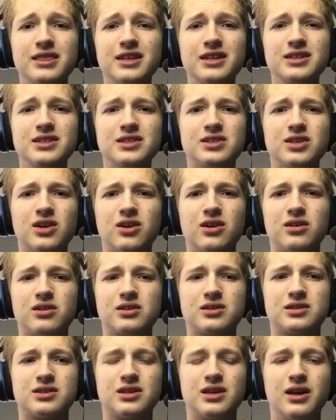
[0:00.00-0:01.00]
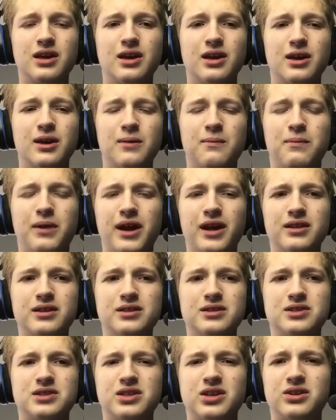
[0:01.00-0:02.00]
these songs
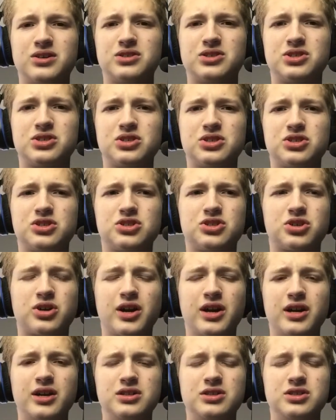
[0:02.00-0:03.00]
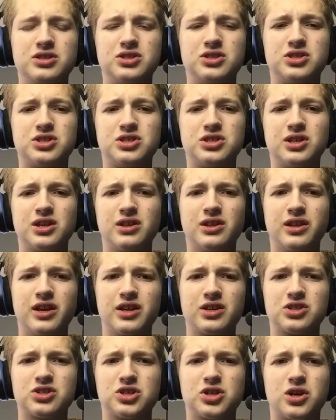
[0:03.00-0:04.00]
balance their strange
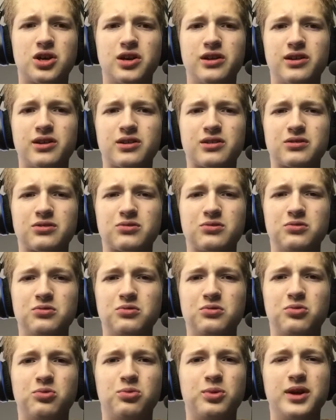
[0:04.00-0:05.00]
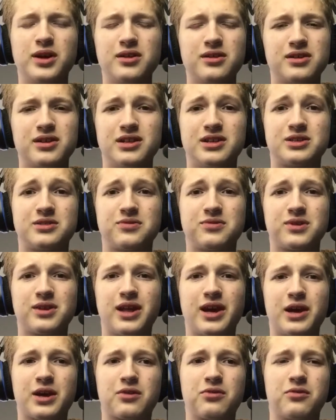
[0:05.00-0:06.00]
electronic weirdness, for
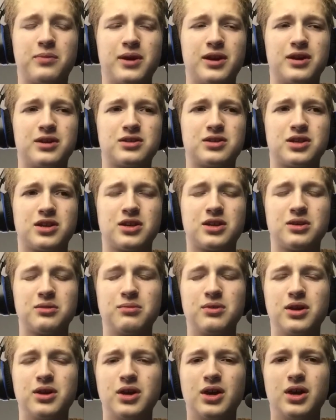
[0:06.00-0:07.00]
lack of a better term,